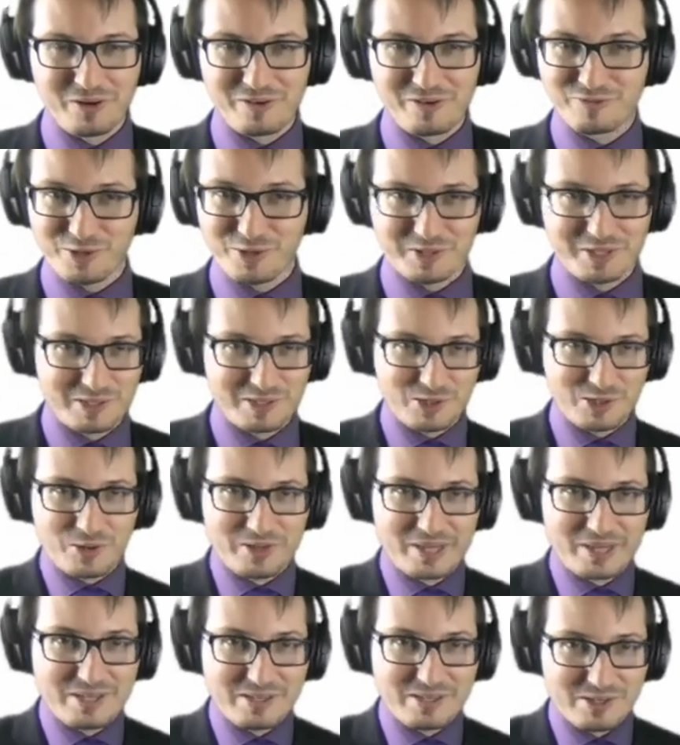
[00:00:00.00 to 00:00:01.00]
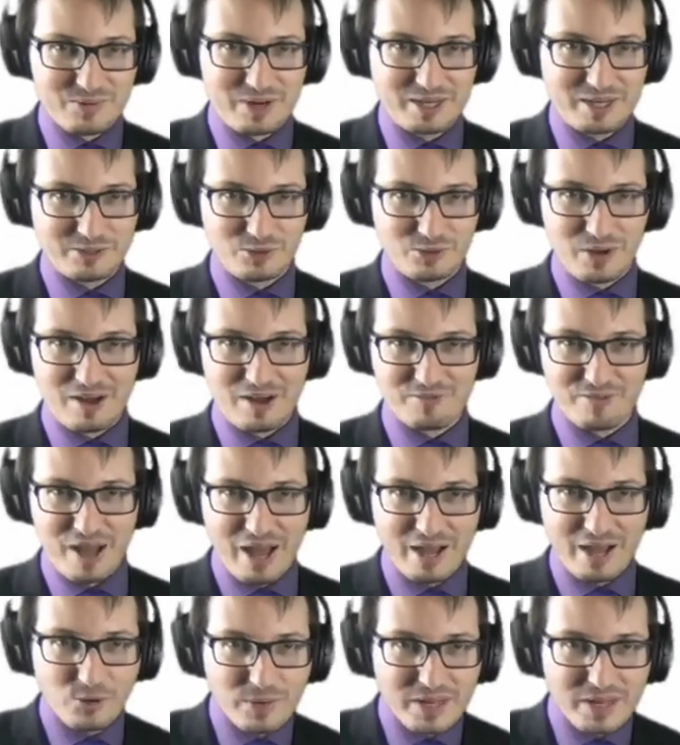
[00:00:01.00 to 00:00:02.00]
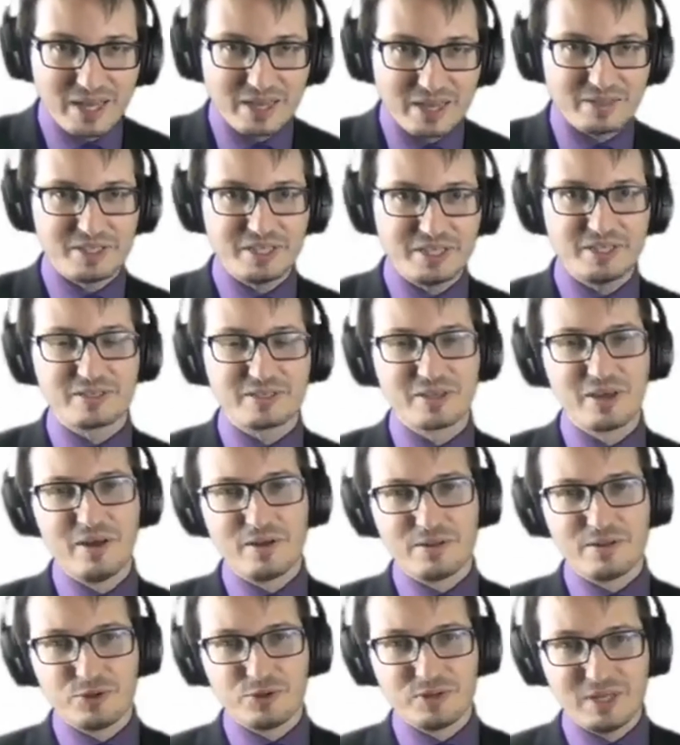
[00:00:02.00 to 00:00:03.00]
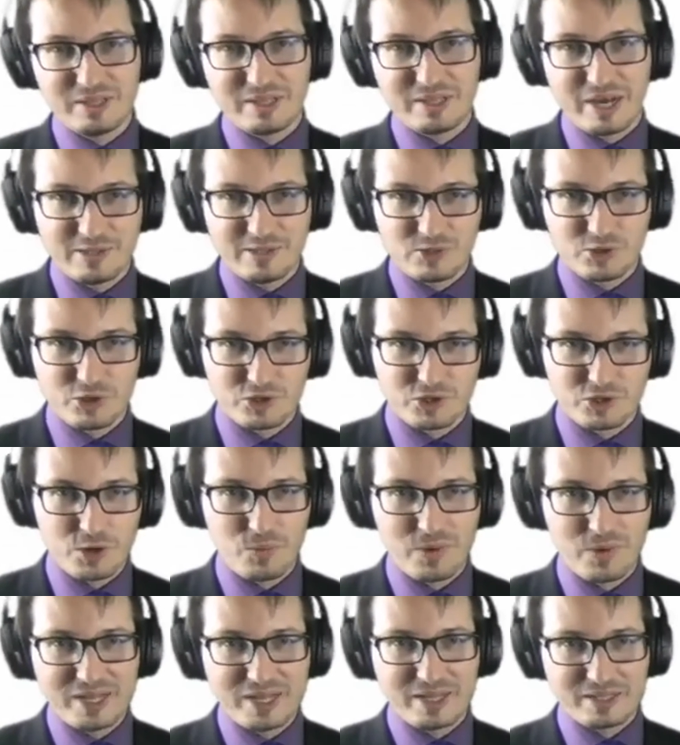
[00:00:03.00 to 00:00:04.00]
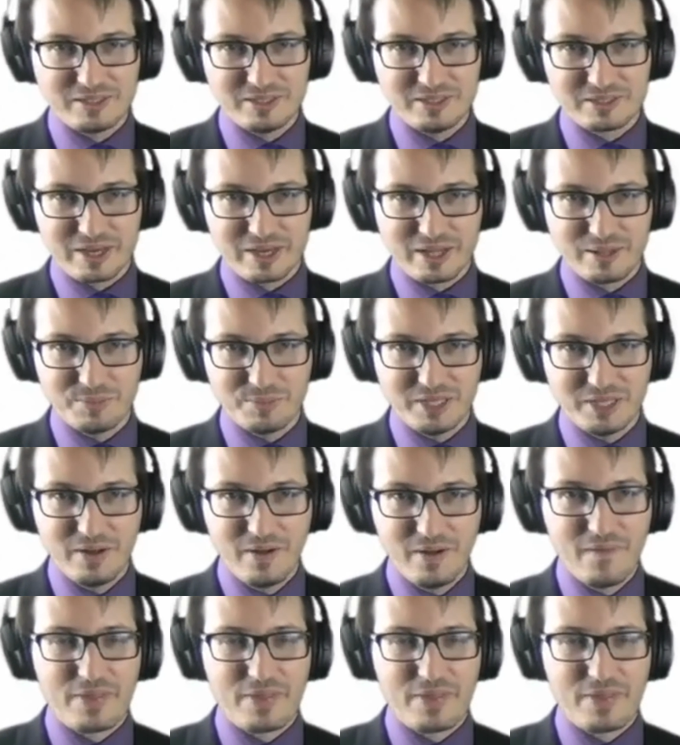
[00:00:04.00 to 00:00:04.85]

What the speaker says: Of course, it's condensed, right? You have aggregated the data in such a way that it can be